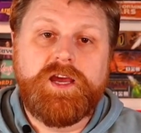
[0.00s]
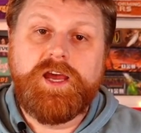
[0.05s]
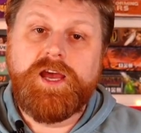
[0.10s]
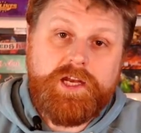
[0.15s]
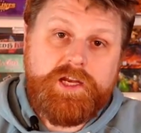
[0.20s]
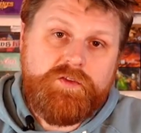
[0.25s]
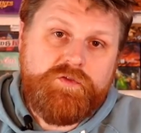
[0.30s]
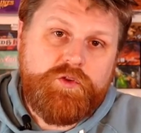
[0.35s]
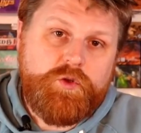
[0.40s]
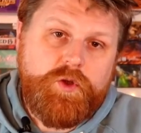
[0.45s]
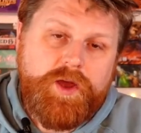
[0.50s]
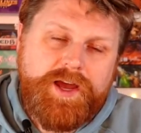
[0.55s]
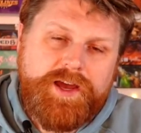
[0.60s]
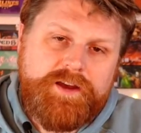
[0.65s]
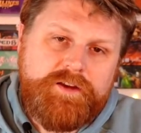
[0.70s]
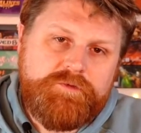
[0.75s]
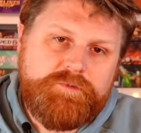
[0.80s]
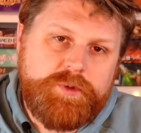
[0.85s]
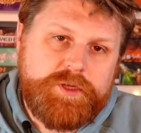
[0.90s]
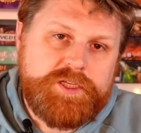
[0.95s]
And if you
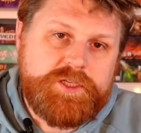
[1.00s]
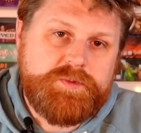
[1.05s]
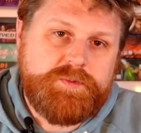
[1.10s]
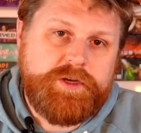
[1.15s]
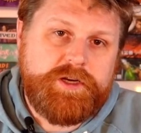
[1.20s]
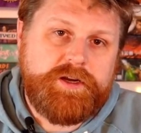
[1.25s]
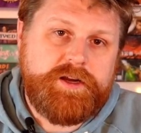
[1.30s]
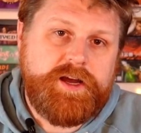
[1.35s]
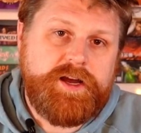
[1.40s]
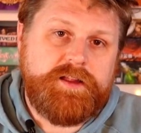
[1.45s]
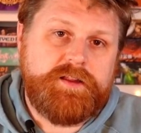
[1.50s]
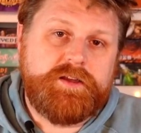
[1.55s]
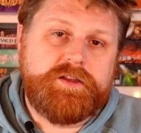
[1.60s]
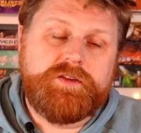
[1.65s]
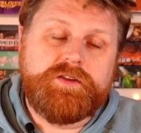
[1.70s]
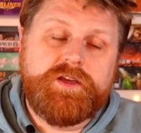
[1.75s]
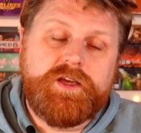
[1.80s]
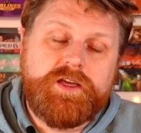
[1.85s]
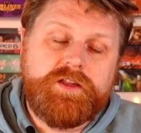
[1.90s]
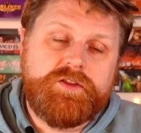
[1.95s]
have played Spirit
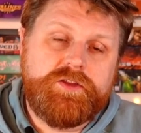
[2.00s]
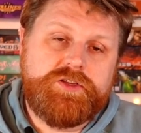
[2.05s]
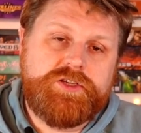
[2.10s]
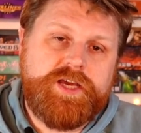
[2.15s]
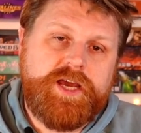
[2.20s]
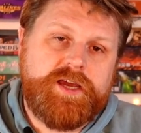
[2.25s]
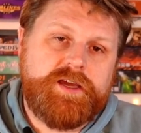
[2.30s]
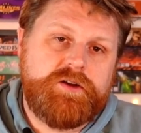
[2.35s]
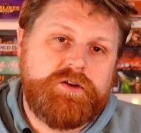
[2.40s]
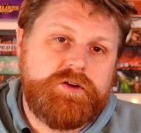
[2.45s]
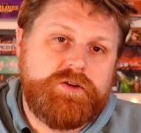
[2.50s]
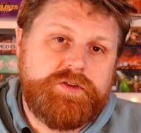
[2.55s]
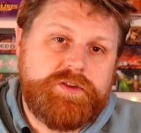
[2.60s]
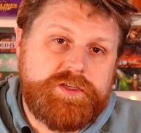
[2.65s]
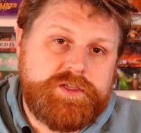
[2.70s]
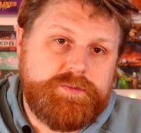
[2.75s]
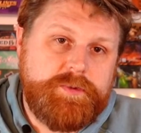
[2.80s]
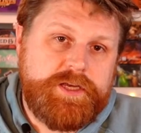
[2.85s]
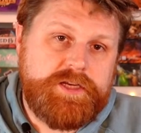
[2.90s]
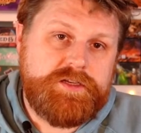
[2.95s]
Island, the Jagged Earth
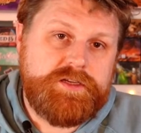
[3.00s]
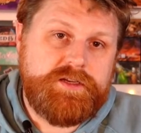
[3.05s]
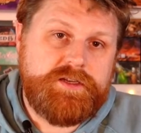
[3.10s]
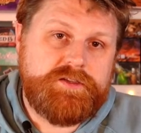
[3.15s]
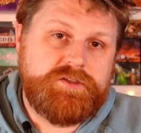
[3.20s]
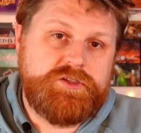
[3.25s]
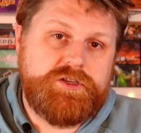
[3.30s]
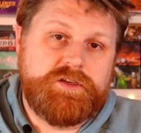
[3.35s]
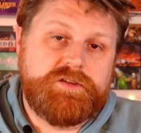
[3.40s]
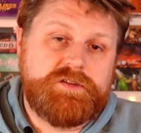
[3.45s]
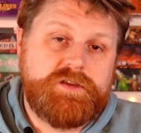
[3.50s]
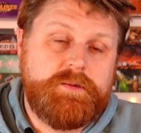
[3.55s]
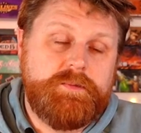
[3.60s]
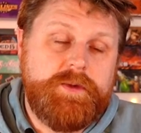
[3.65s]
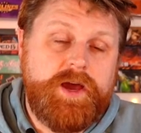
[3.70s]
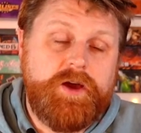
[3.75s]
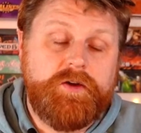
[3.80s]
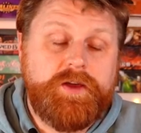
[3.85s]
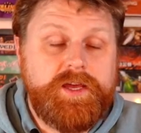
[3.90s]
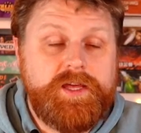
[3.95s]
expansion has just come
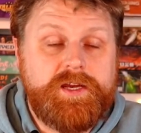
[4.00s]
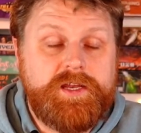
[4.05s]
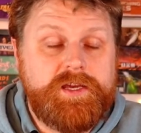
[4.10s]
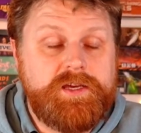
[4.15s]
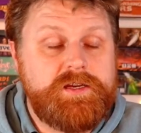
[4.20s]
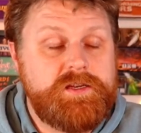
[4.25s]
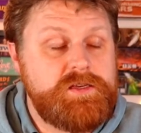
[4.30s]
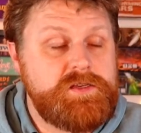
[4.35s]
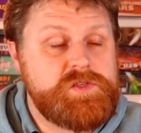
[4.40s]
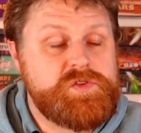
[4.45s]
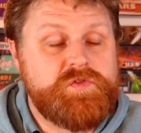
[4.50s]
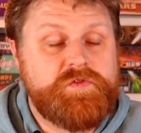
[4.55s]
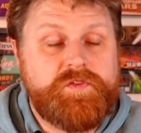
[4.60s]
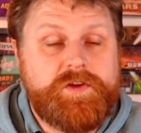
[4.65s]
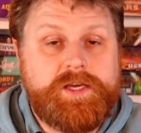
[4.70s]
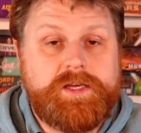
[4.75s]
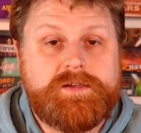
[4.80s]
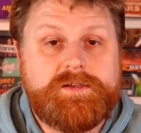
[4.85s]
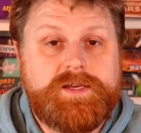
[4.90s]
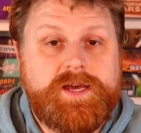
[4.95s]
out, and it is
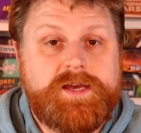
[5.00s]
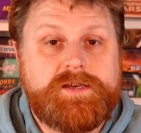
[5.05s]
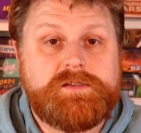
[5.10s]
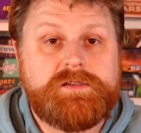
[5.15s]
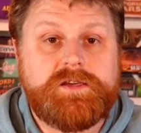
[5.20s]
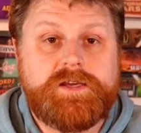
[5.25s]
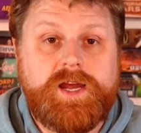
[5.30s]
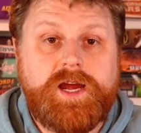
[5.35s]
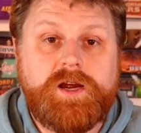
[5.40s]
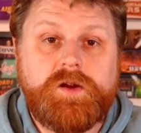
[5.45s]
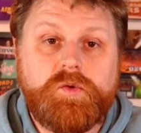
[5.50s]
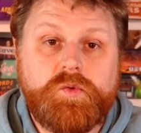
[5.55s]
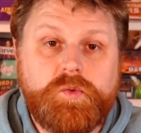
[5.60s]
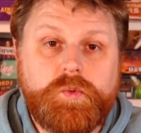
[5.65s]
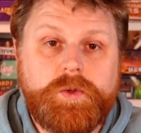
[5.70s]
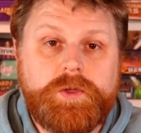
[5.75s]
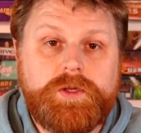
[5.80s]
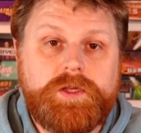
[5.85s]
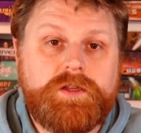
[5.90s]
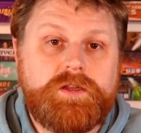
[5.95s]
fantastic. I
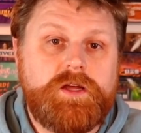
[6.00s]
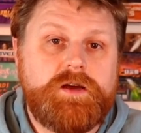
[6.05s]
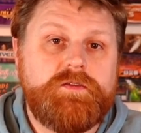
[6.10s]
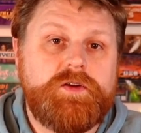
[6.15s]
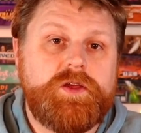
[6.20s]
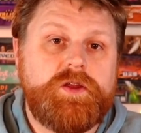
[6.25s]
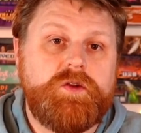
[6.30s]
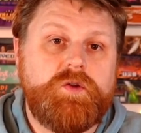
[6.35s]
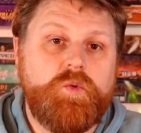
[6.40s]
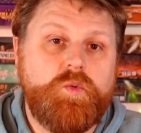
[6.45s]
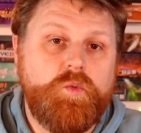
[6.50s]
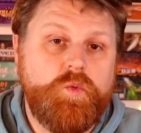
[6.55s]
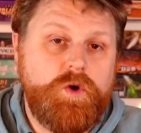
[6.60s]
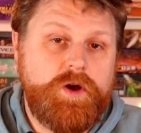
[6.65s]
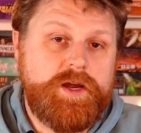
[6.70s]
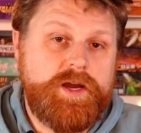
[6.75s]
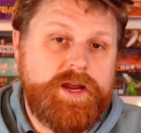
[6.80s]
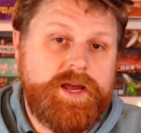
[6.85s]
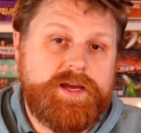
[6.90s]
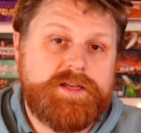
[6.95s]
really love it.
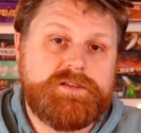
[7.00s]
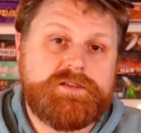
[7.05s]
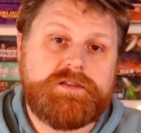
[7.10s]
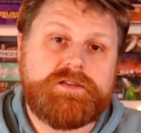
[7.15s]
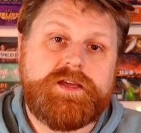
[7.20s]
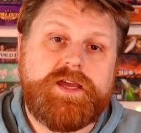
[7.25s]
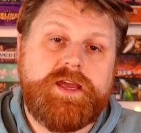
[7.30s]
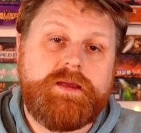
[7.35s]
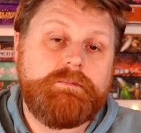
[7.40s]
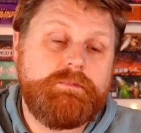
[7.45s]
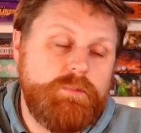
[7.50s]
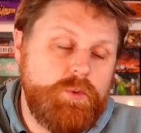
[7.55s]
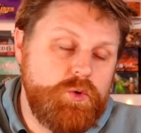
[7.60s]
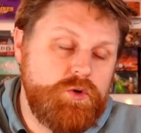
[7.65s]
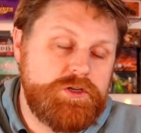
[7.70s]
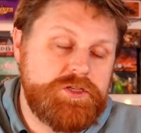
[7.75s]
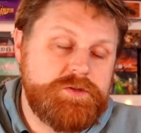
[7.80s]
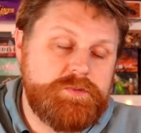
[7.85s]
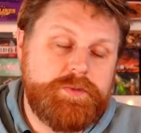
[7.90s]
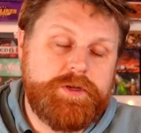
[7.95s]
What it adds to the game:
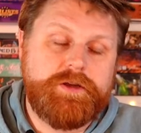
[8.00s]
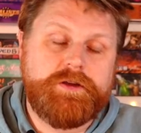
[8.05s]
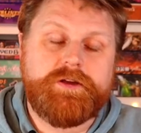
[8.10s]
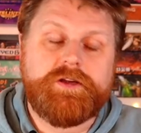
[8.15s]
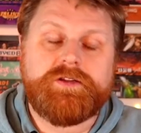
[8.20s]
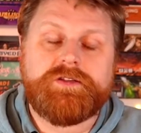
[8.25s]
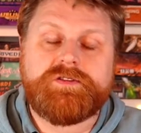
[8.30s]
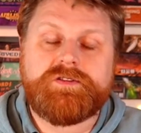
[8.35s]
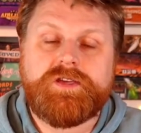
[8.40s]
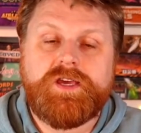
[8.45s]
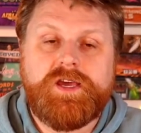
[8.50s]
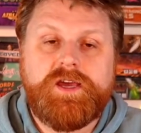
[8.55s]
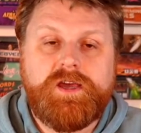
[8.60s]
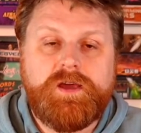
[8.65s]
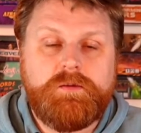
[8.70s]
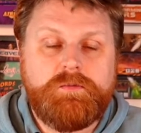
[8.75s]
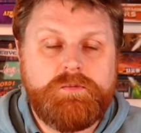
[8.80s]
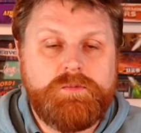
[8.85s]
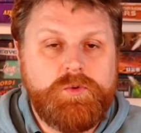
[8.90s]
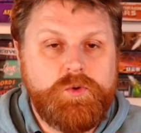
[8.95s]
more spirits,
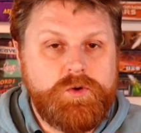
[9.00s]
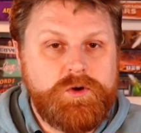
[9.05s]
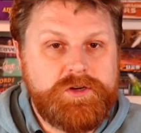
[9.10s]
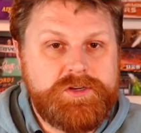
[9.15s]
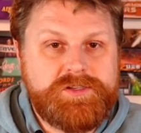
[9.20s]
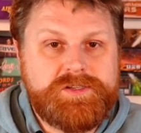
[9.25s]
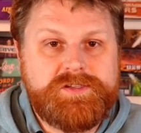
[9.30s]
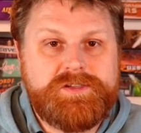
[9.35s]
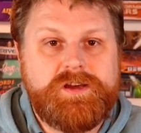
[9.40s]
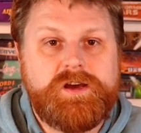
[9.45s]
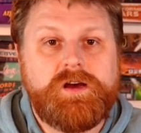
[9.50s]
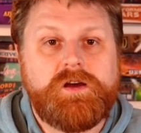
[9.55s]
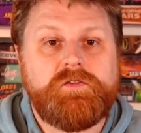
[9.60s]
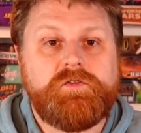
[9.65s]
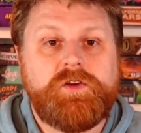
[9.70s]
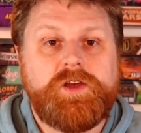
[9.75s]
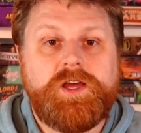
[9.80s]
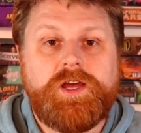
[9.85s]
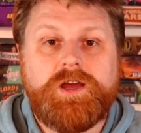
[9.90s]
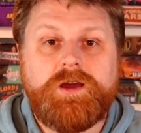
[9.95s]
more
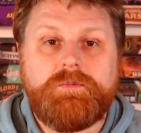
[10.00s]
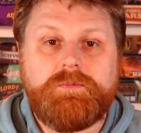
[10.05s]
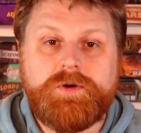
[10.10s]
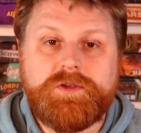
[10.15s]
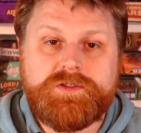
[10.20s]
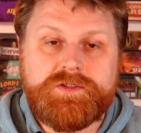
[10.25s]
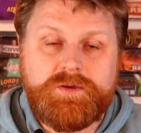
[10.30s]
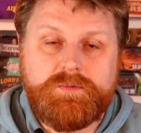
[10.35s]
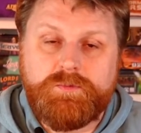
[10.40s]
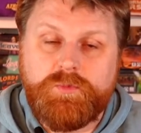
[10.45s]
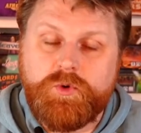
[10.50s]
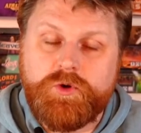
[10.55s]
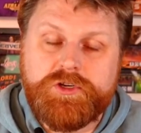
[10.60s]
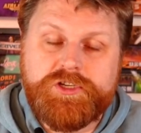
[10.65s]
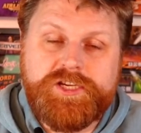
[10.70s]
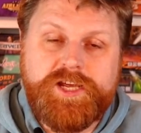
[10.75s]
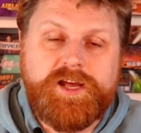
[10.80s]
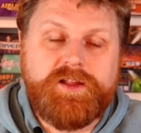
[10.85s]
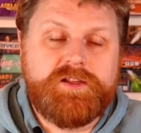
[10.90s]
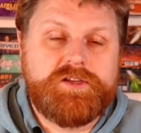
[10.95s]
stuff, but some more
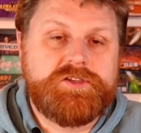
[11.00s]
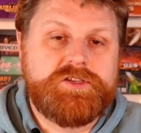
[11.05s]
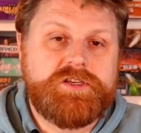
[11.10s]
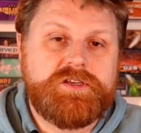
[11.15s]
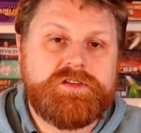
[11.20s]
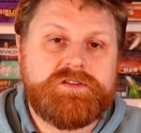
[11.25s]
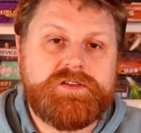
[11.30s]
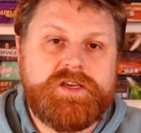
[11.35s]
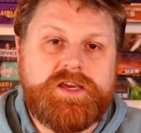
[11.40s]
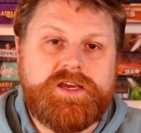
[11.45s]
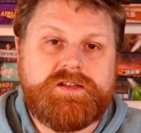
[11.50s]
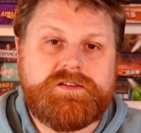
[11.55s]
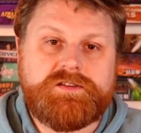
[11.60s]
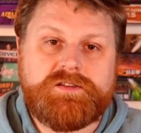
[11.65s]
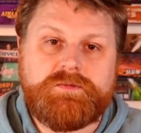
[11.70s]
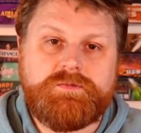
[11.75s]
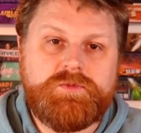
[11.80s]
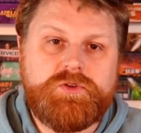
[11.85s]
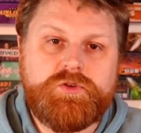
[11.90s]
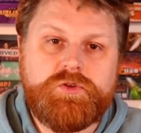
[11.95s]
challenges and
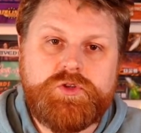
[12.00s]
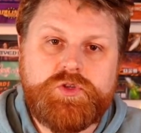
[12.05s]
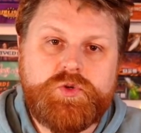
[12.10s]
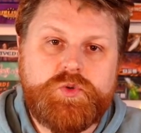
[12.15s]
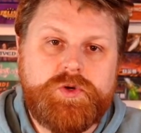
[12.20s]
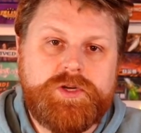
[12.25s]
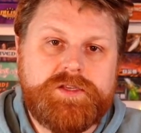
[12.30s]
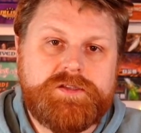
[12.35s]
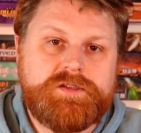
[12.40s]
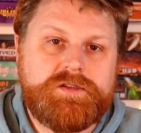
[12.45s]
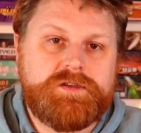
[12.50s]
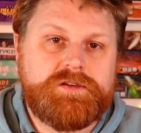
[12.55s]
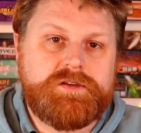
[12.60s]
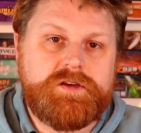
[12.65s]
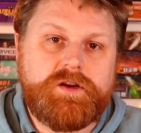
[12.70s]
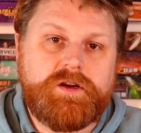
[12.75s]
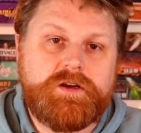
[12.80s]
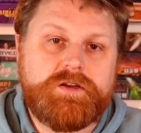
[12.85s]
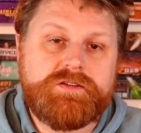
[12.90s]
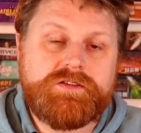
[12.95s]
some new twists and
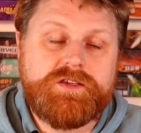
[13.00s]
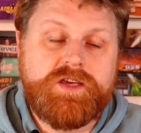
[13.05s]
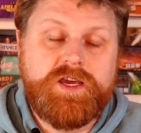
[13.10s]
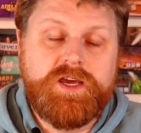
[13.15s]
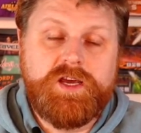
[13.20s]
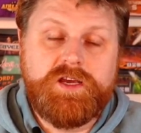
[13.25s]
turns.